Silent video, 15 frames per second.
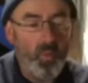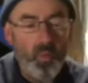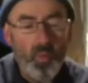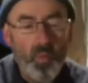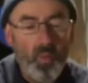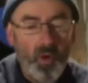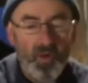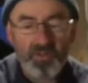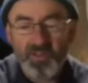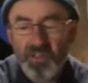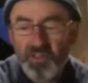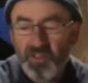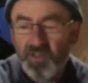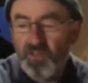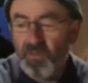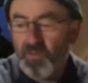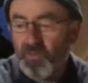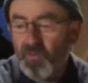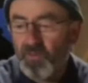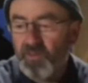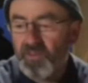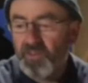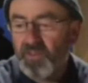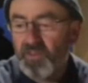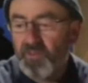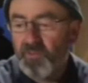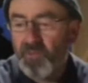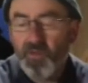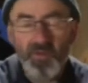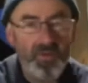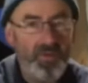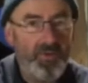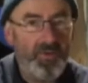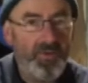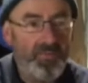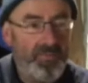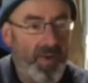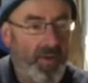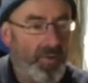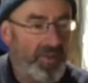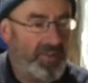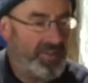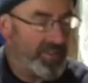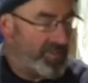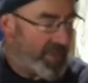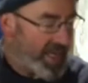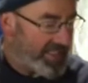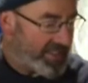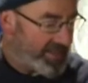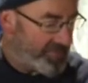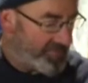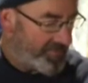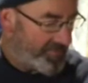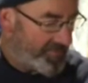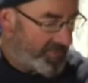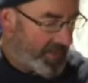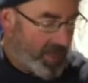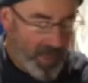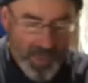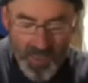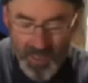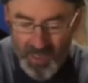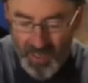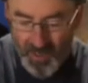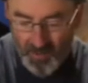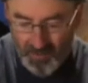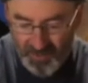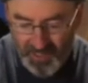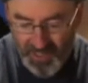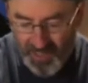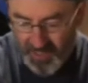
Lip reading: what to do to put your mower to bed. Okay,